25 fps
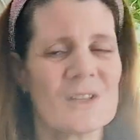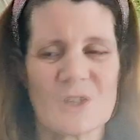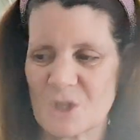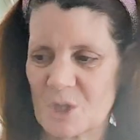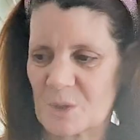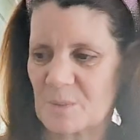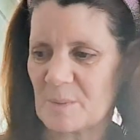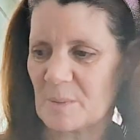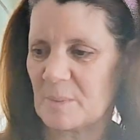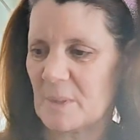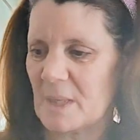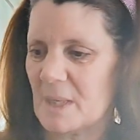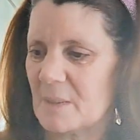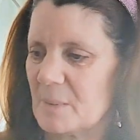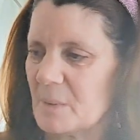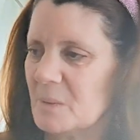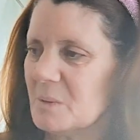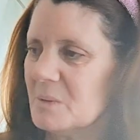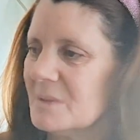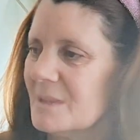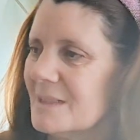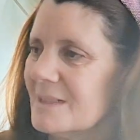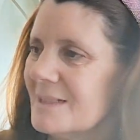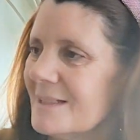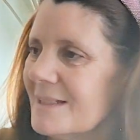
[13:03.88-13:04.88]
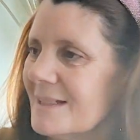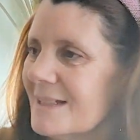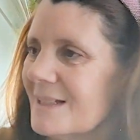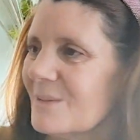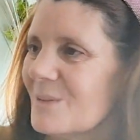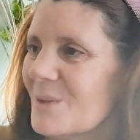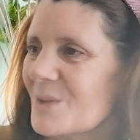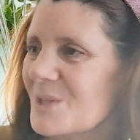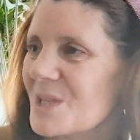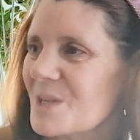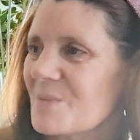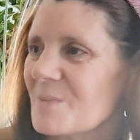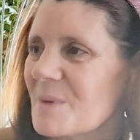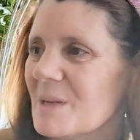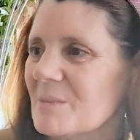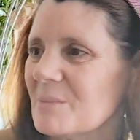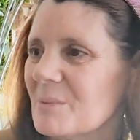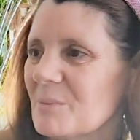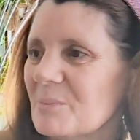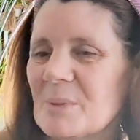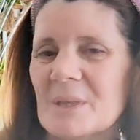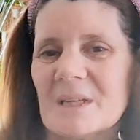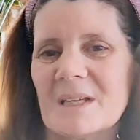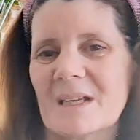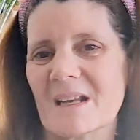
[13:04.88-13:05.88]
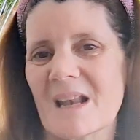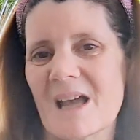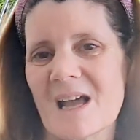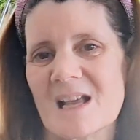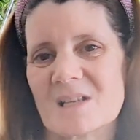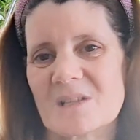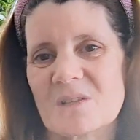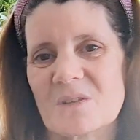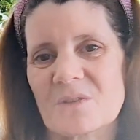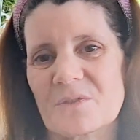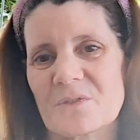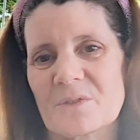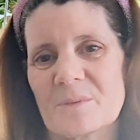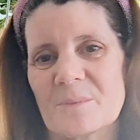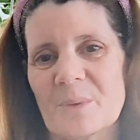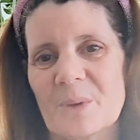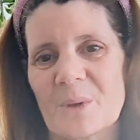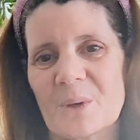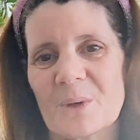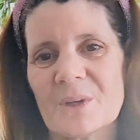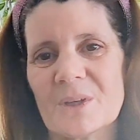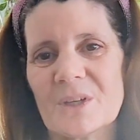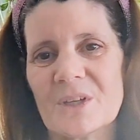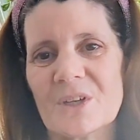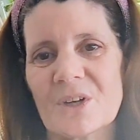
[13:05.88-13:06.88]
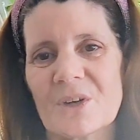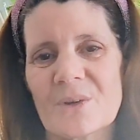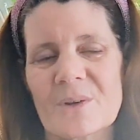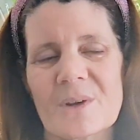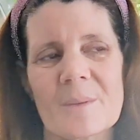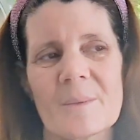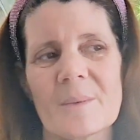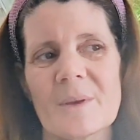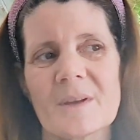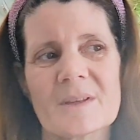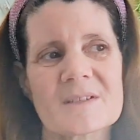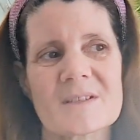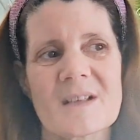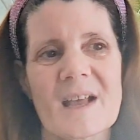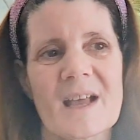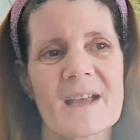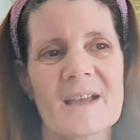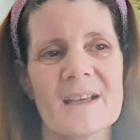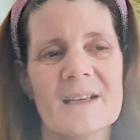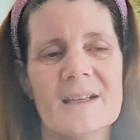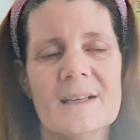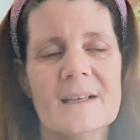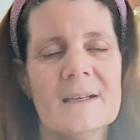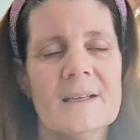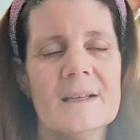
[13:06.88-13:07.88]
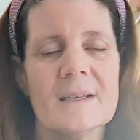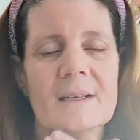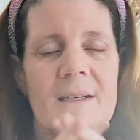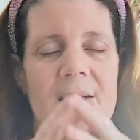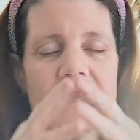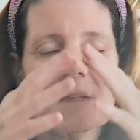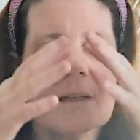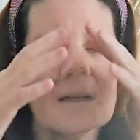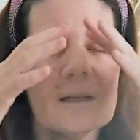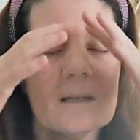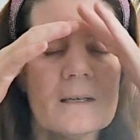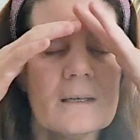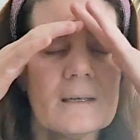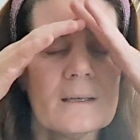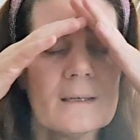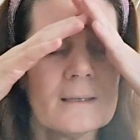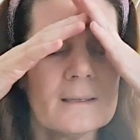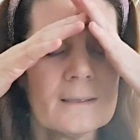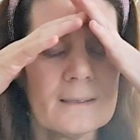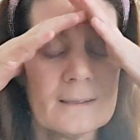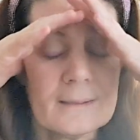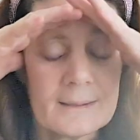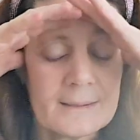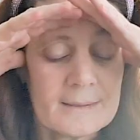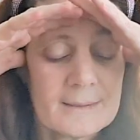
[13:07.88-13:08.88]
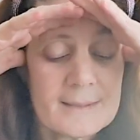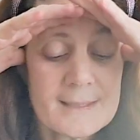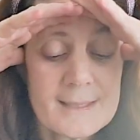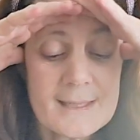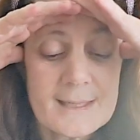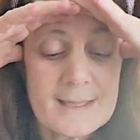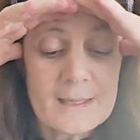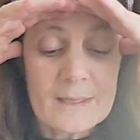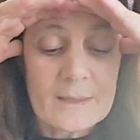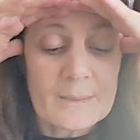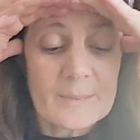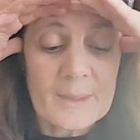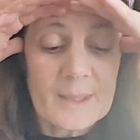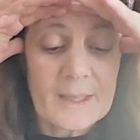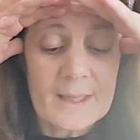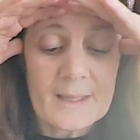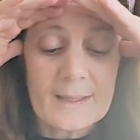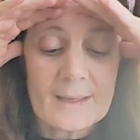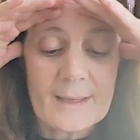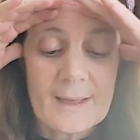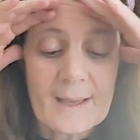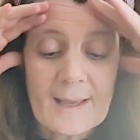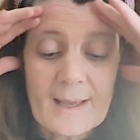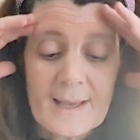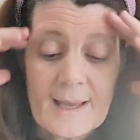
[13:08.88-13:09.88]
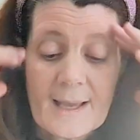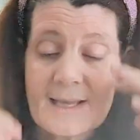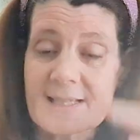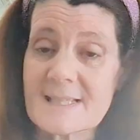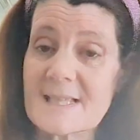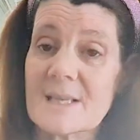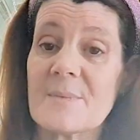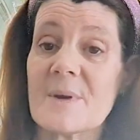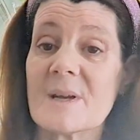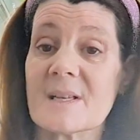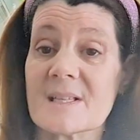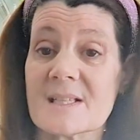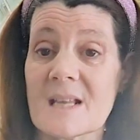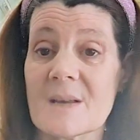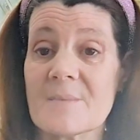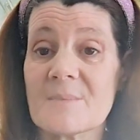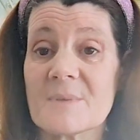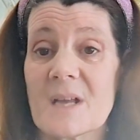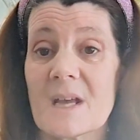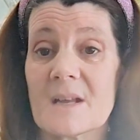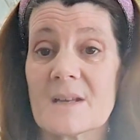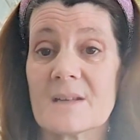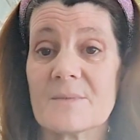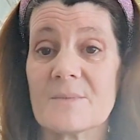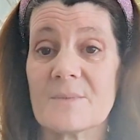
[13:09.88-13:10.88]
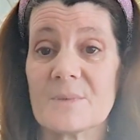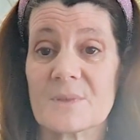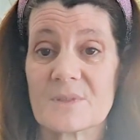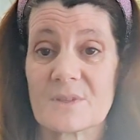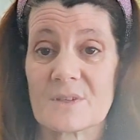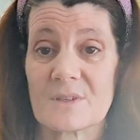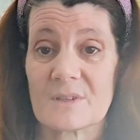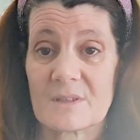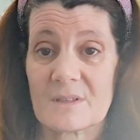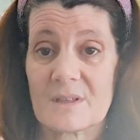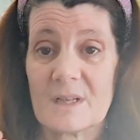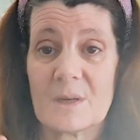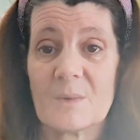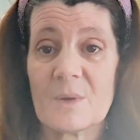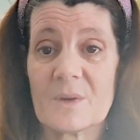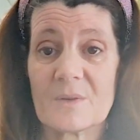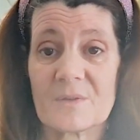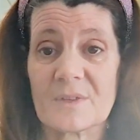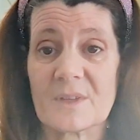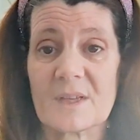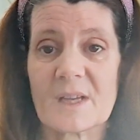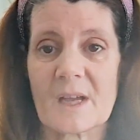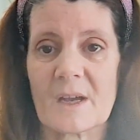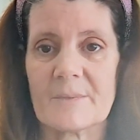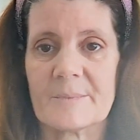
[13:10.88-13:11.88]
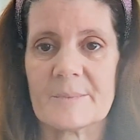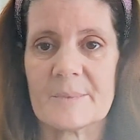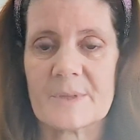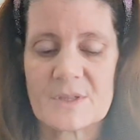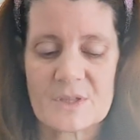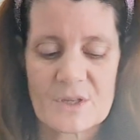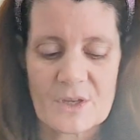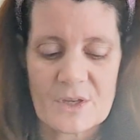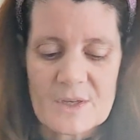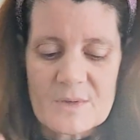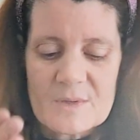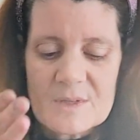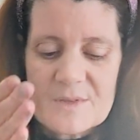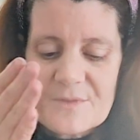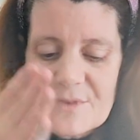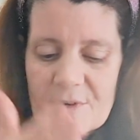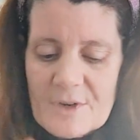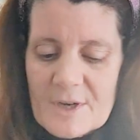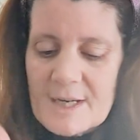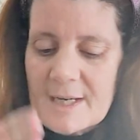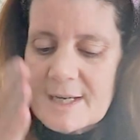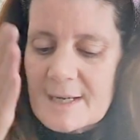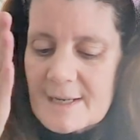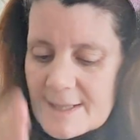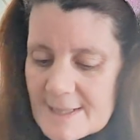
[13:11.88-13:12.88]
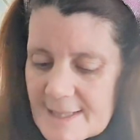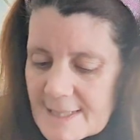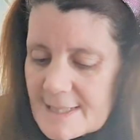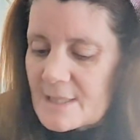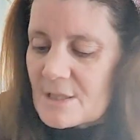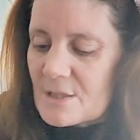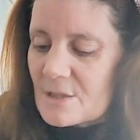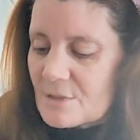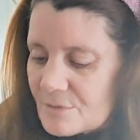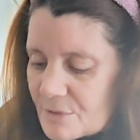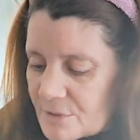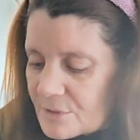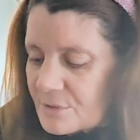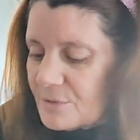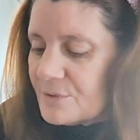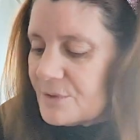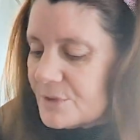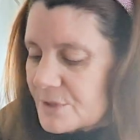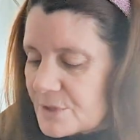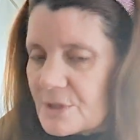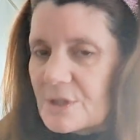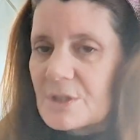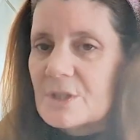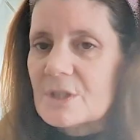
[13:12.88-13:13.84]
Stupid people, watching people pick glass off the boat, you know, and I'm just like, oh dear me. See, my stepdad he worked for the government, so he was a very stick to the rules.